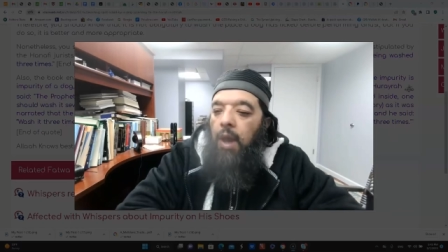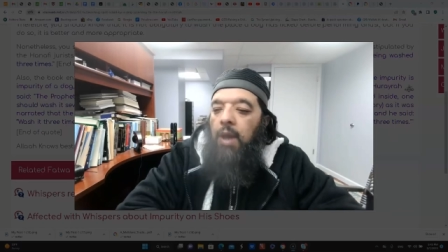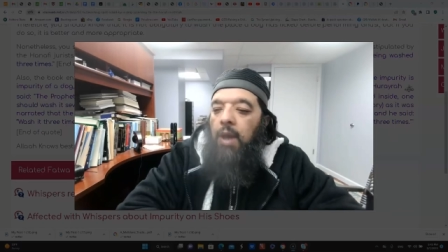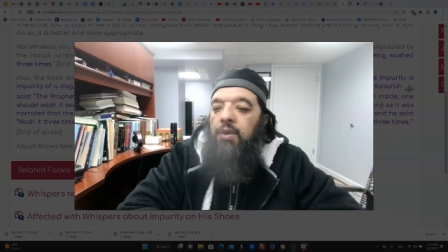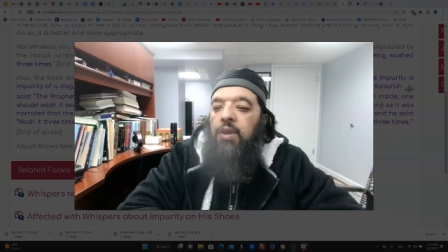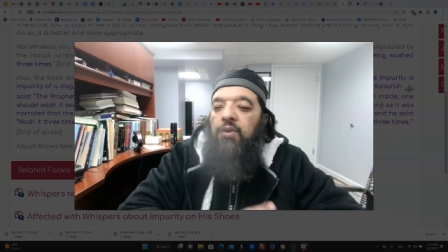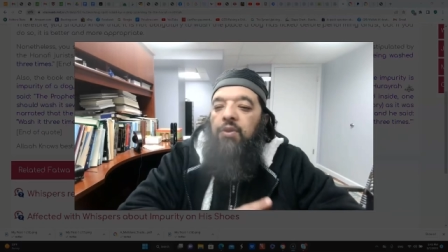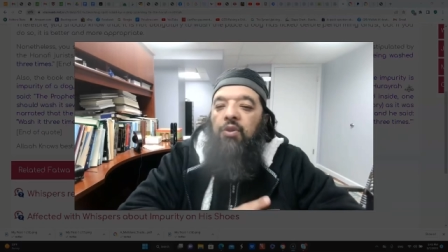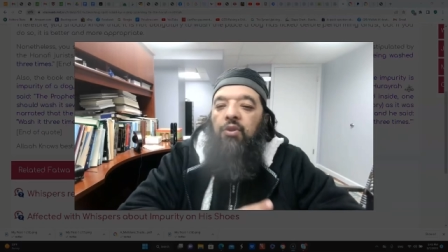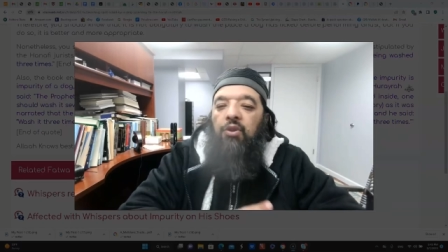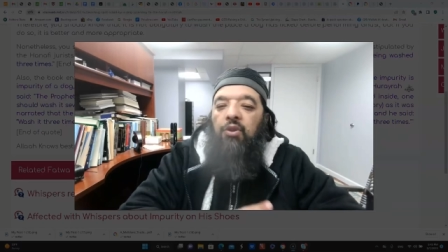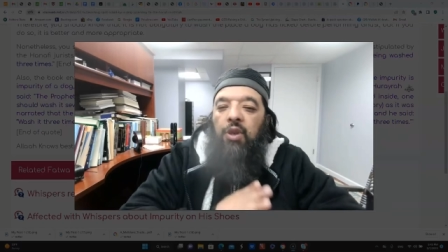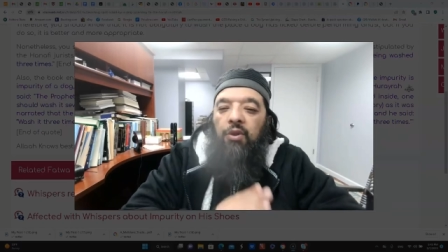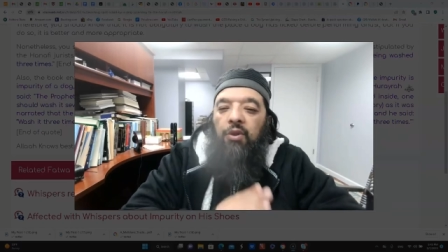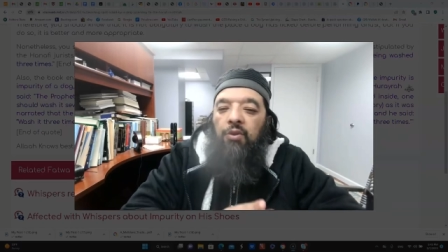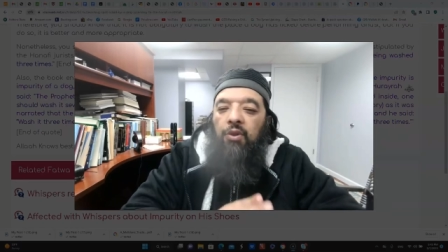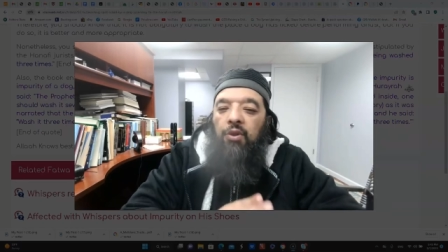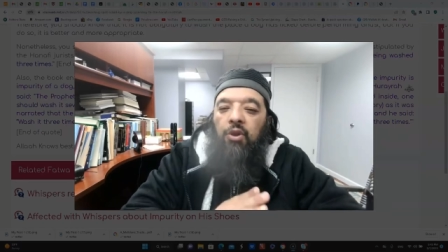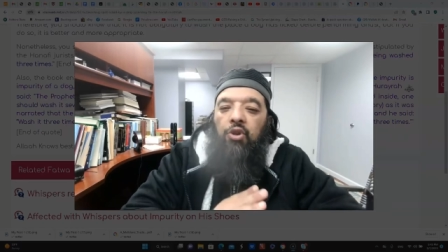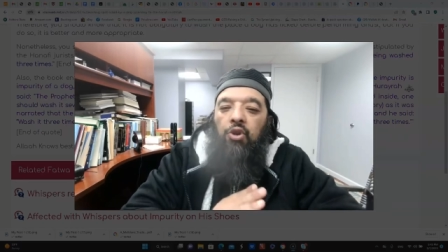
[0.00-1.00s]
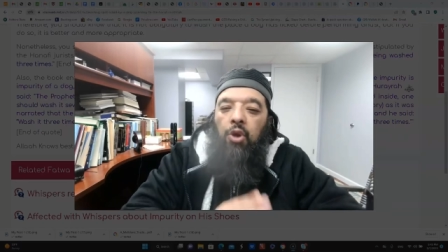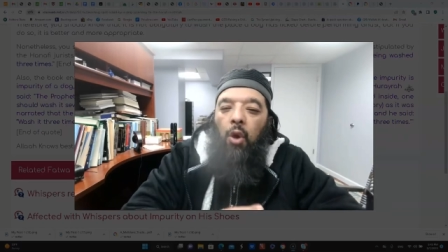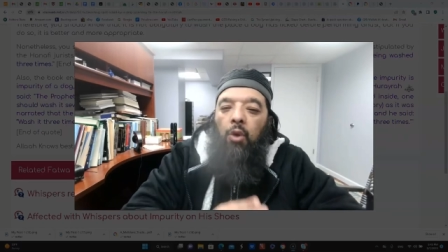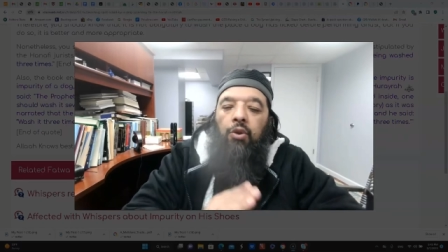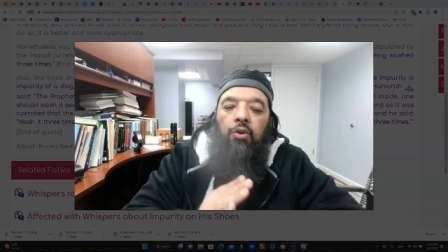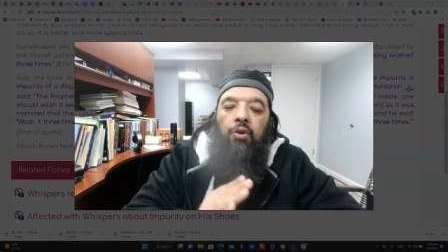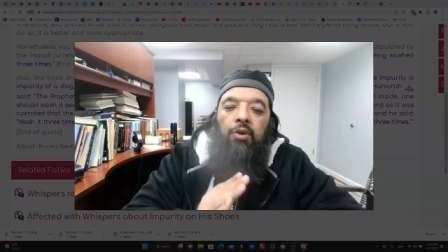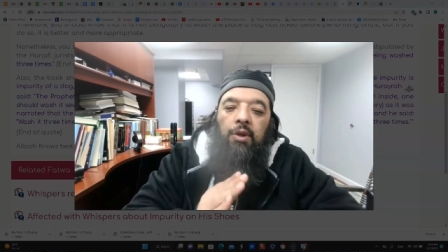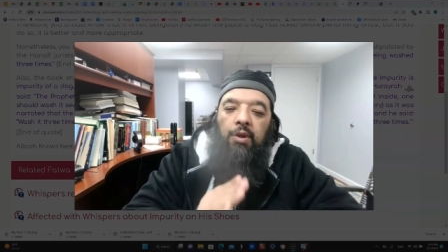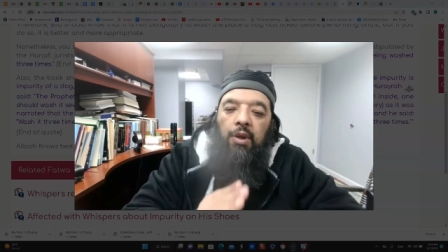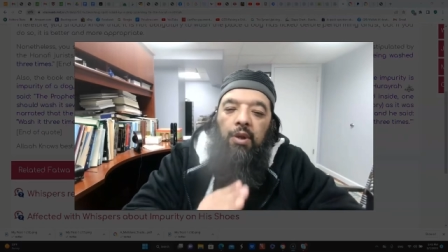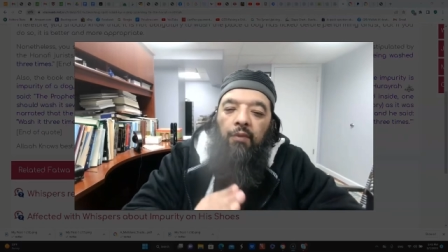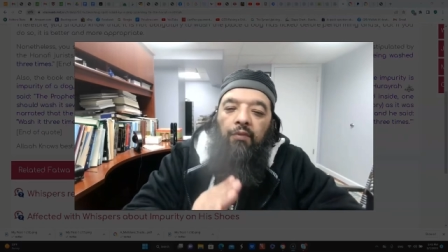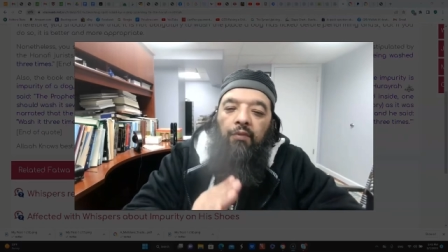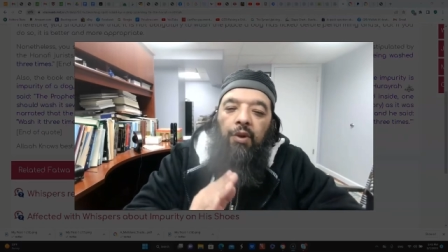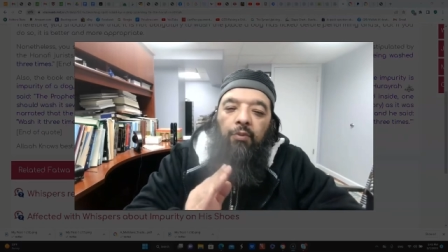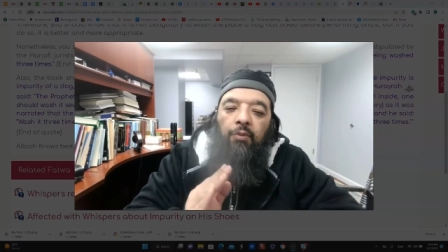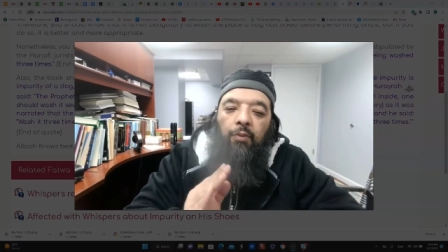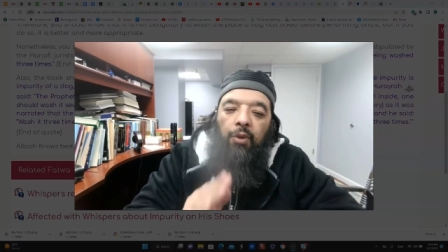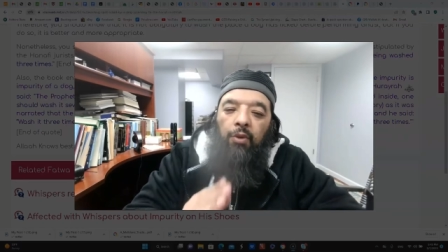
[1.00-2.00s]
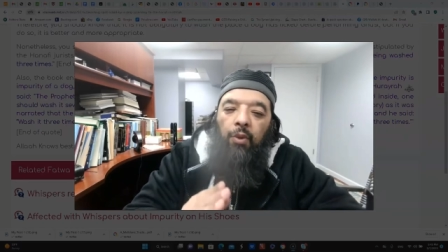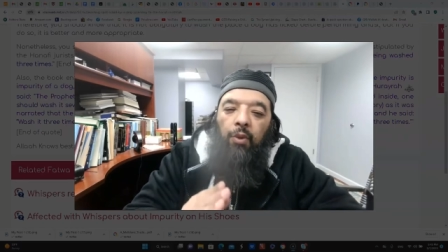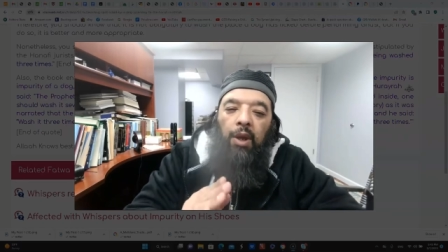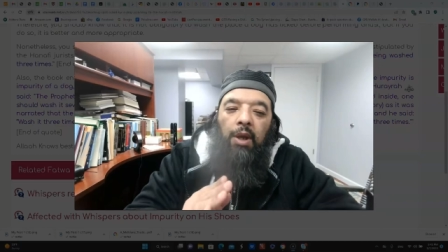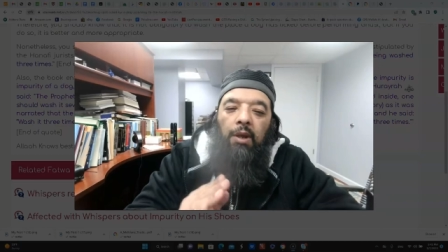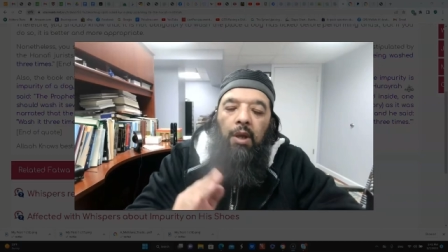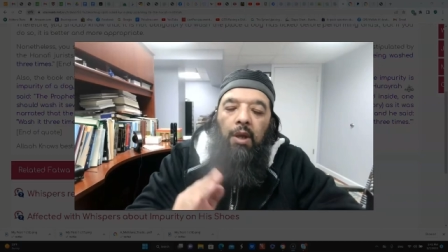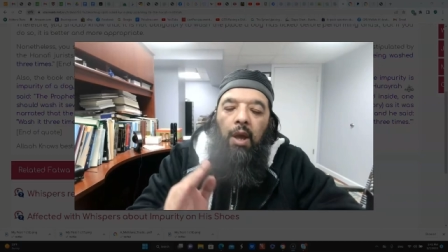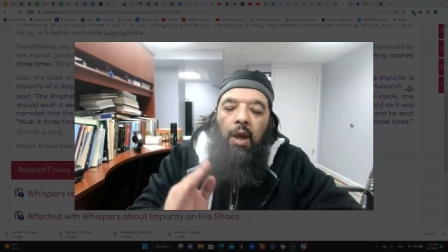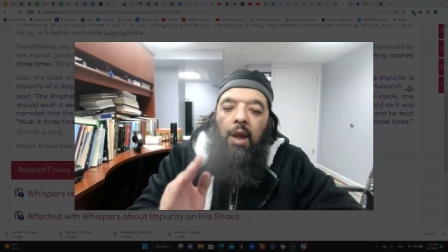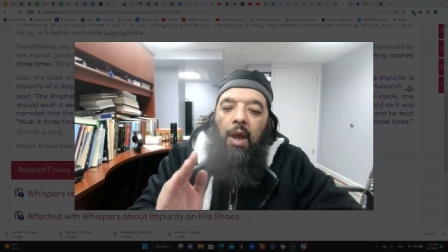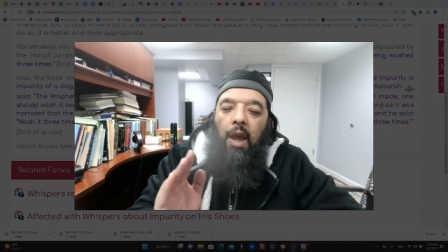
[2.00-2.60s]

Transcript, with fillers: And this is just to show you the difference between